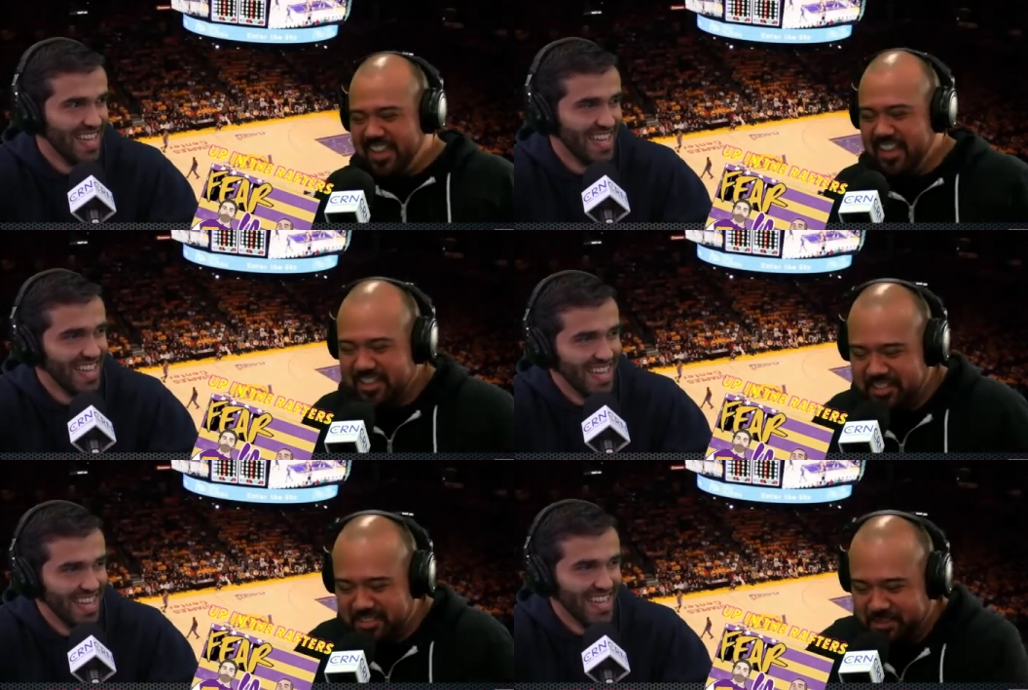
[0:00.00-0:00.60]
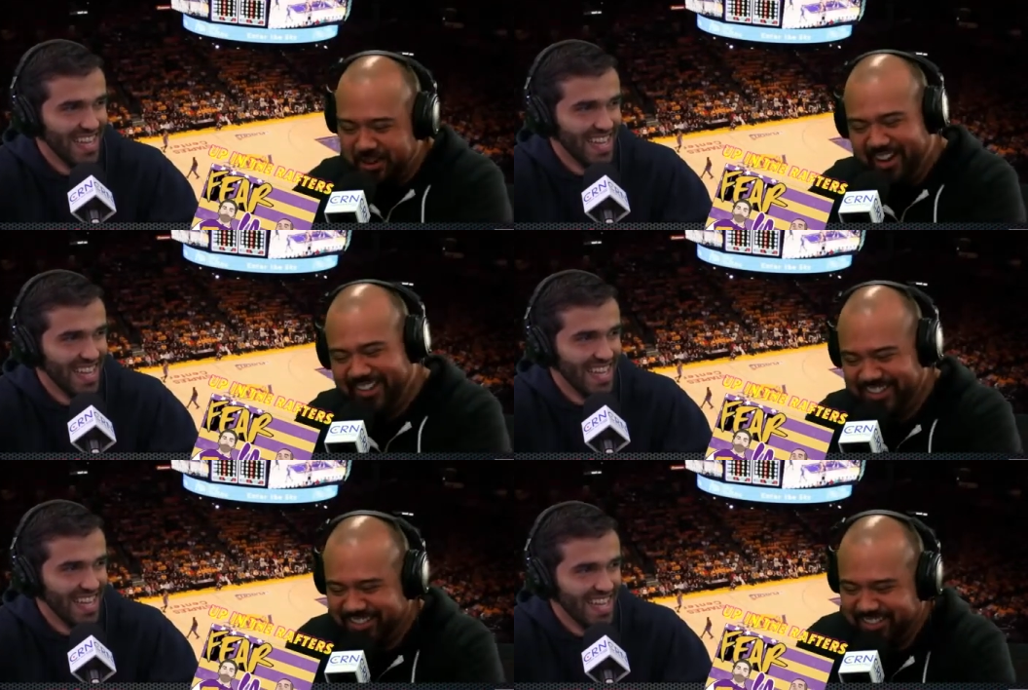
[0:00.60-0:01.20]
Speaker 1: This is great.
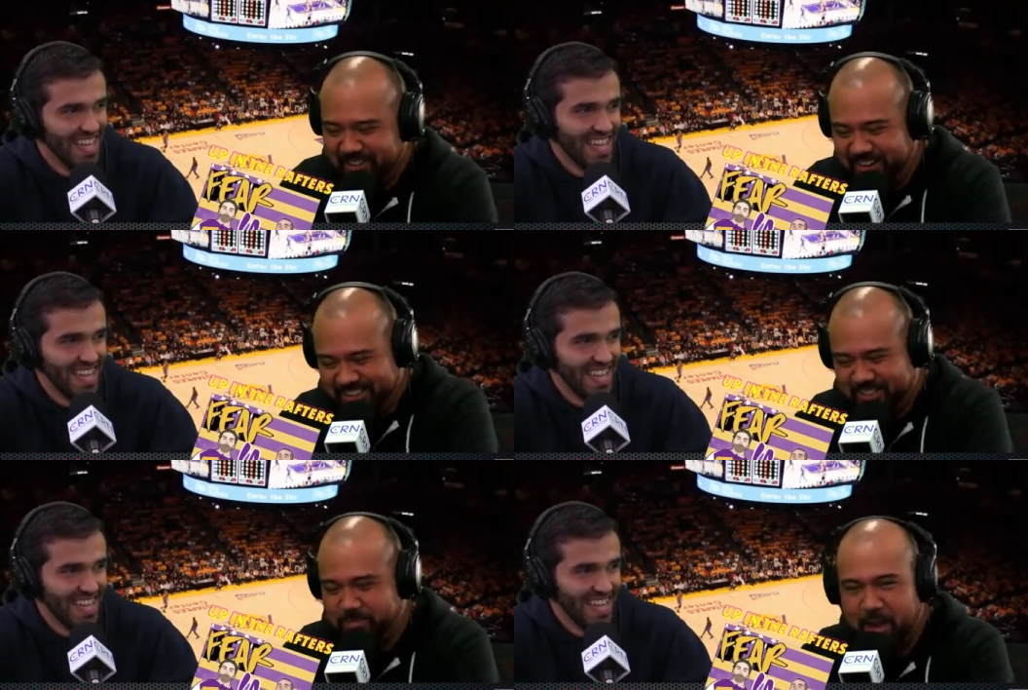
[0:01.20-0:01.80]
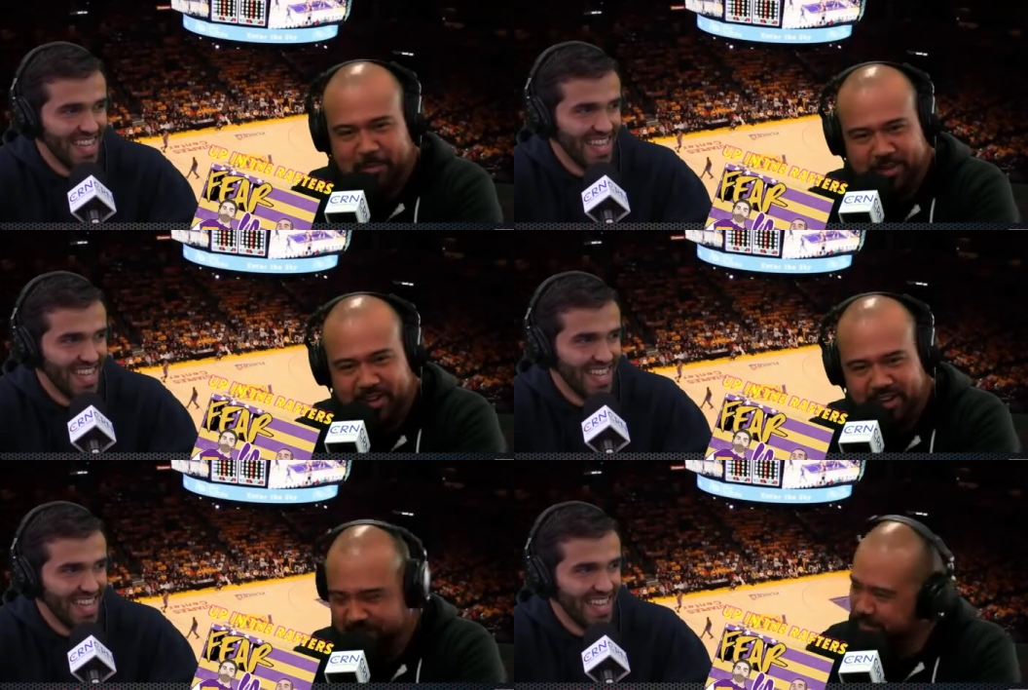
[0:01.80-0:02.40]
This is the greatest Mamba Day
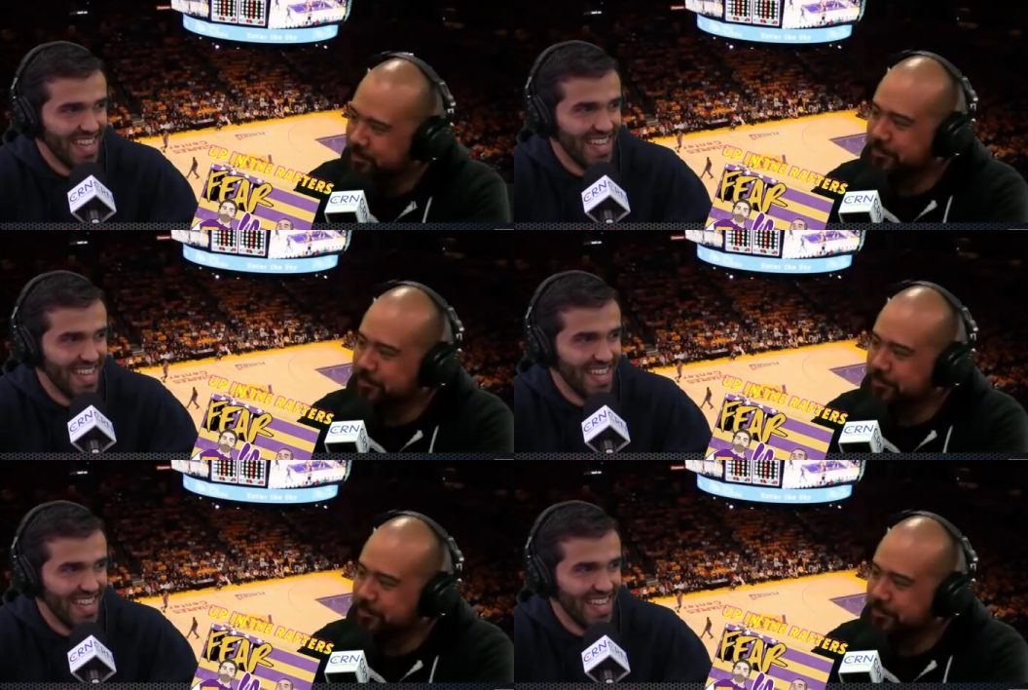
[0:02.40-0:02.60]
ever.